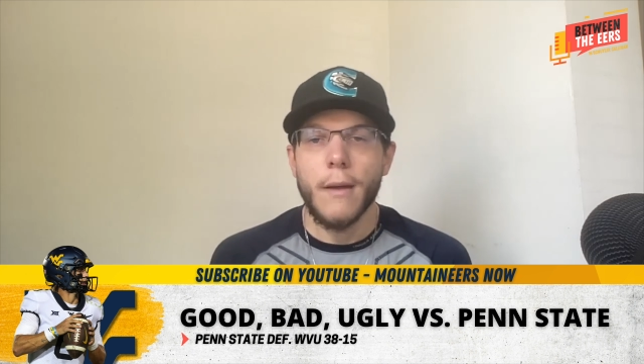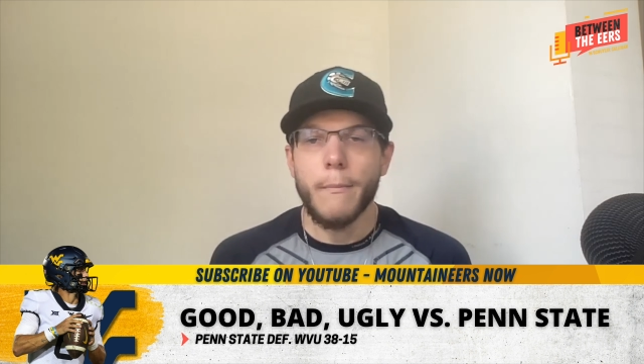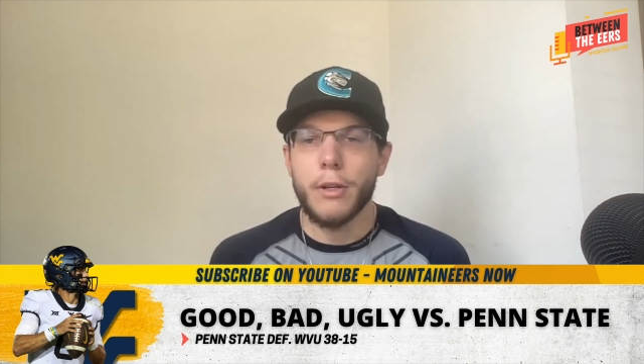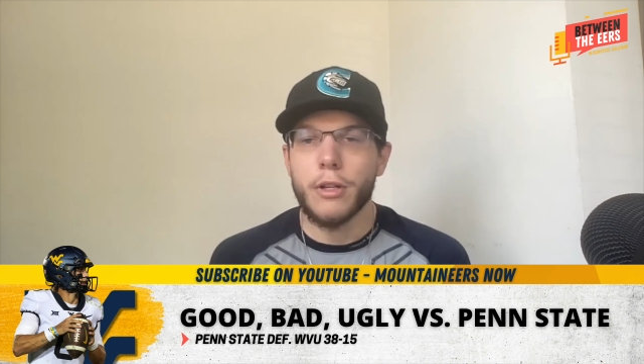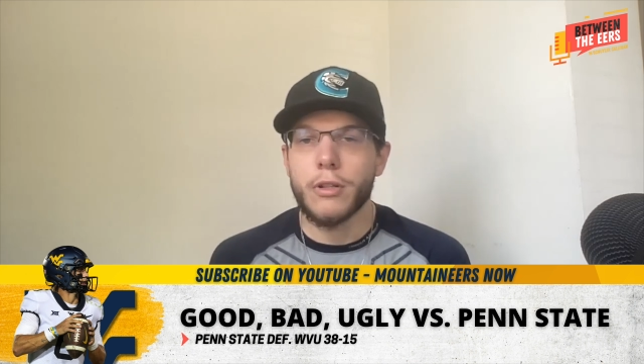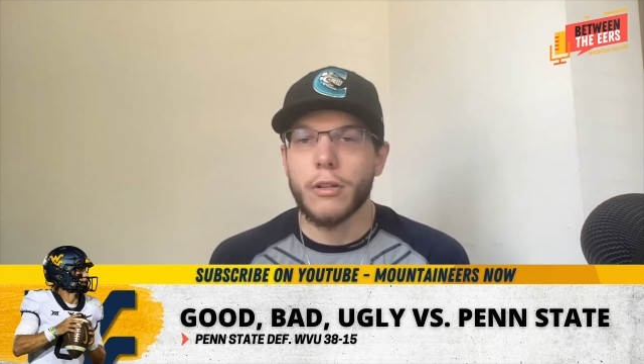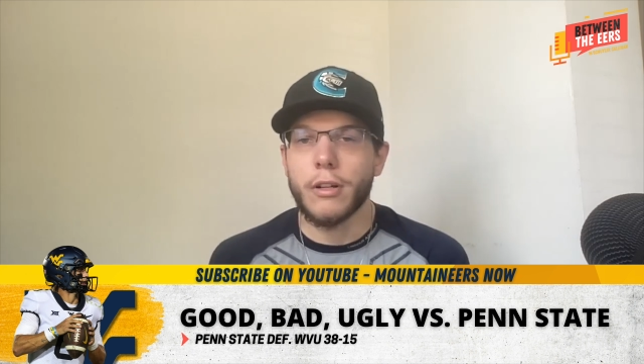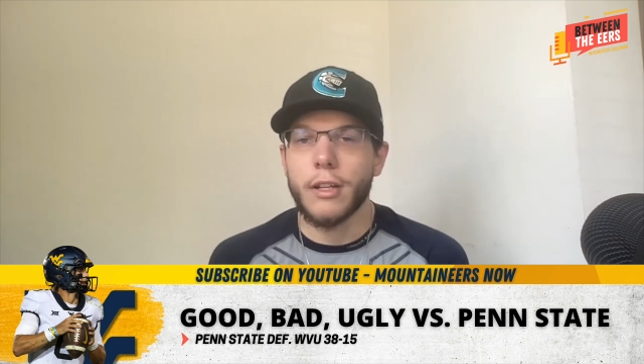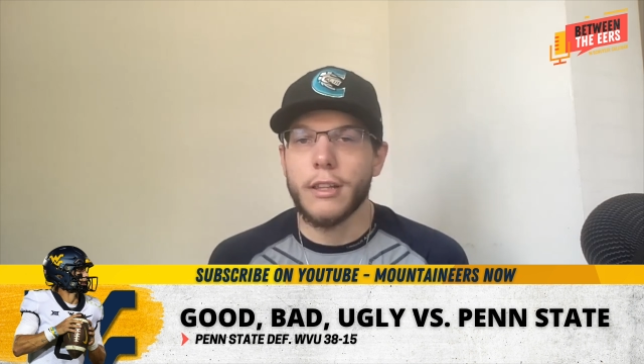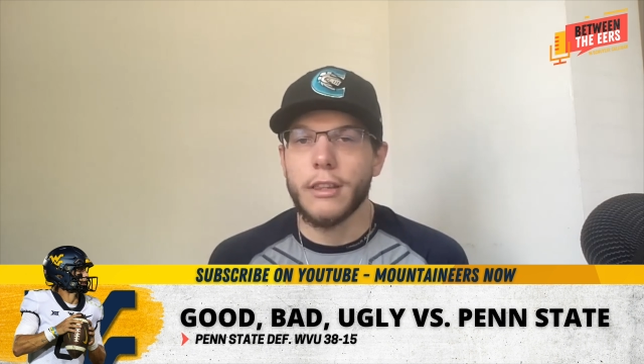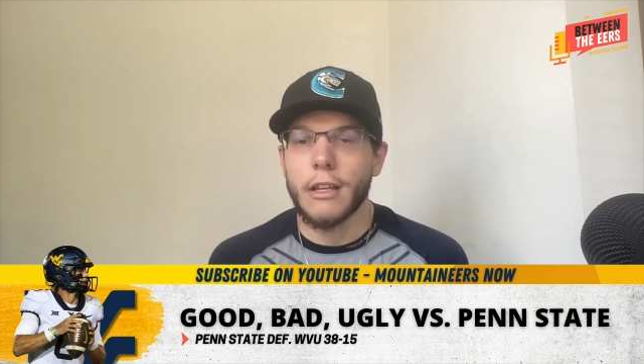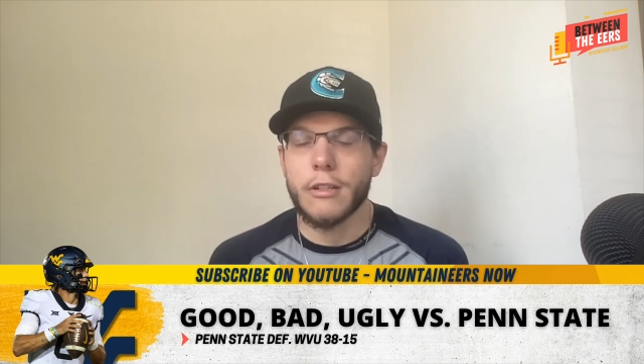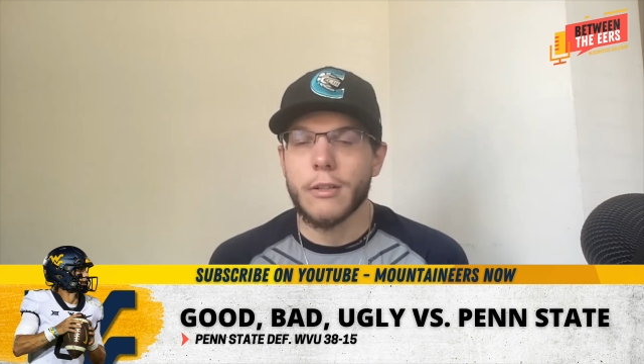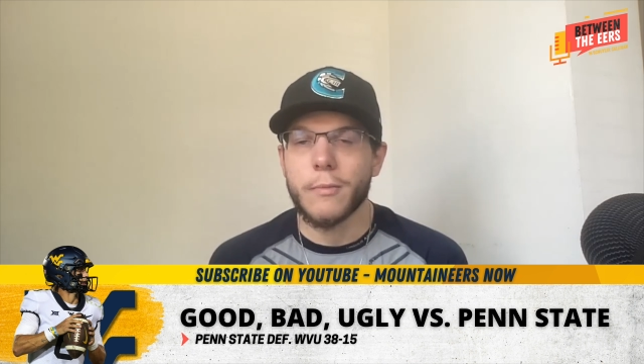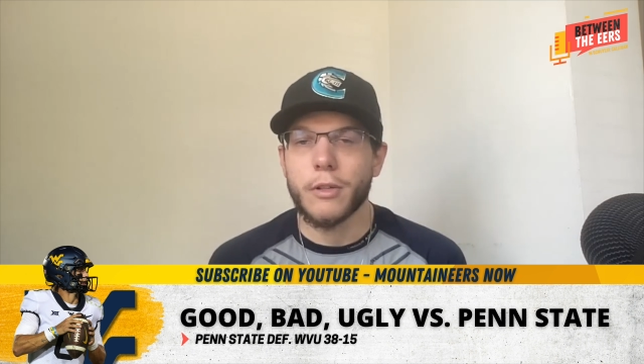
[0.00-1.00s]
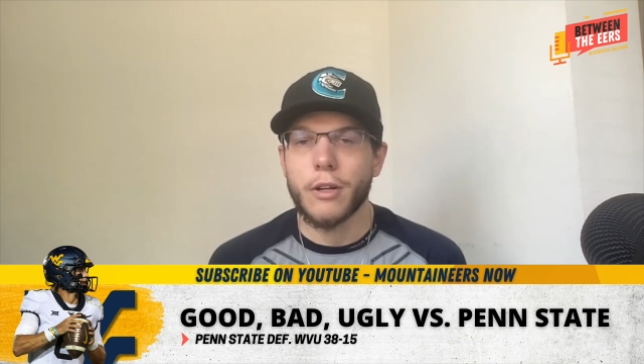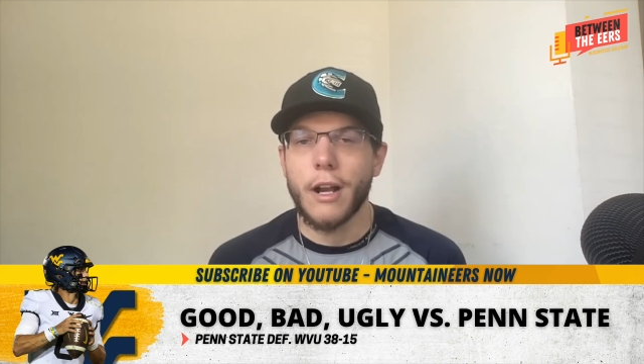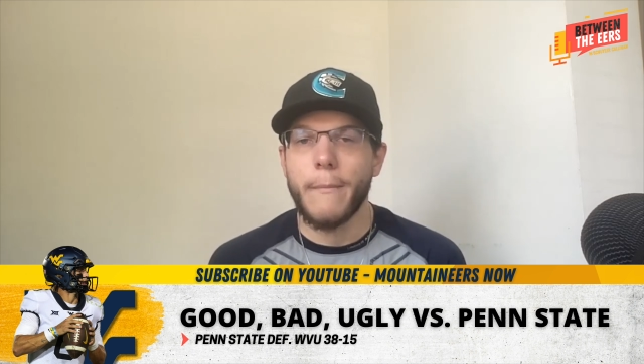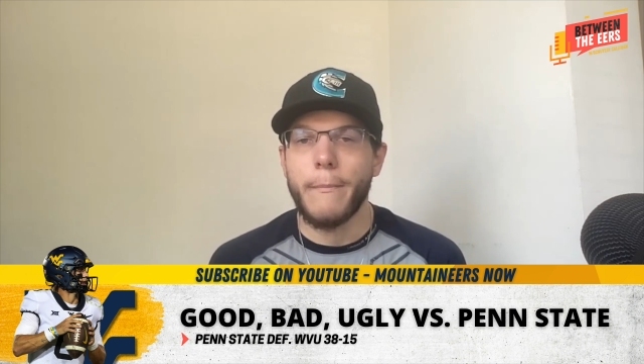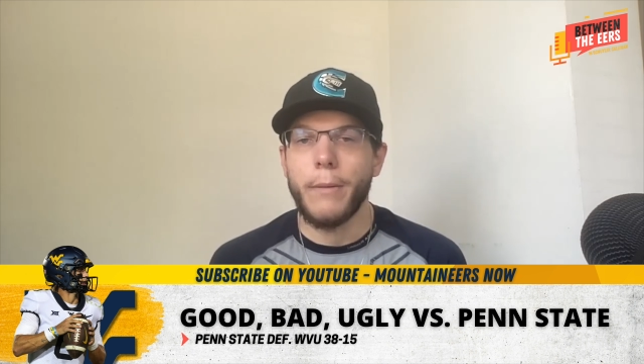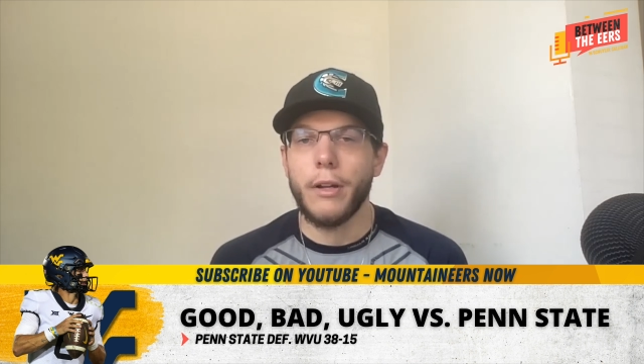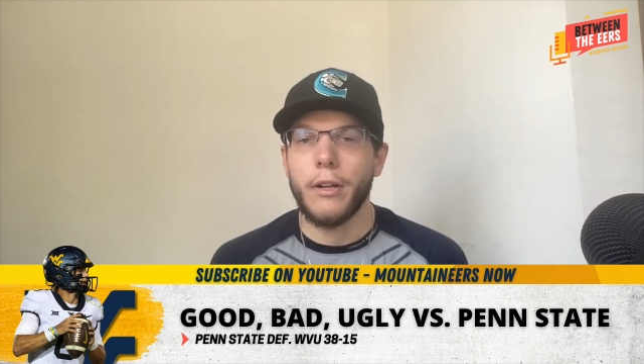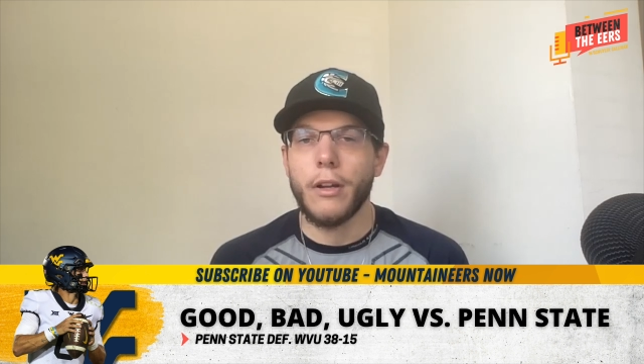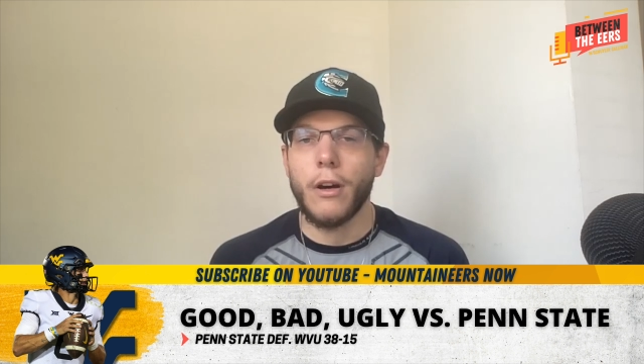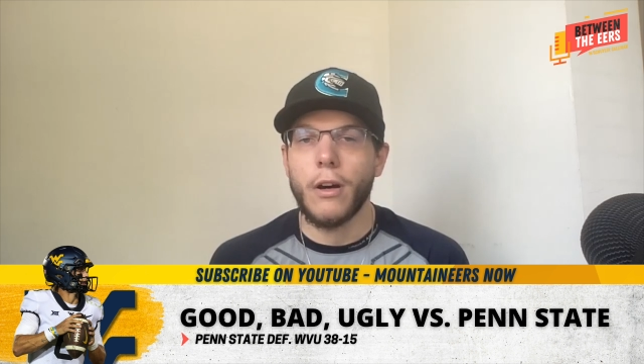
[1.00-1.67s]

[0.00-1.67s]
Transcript: Be sure to hit that subscribe button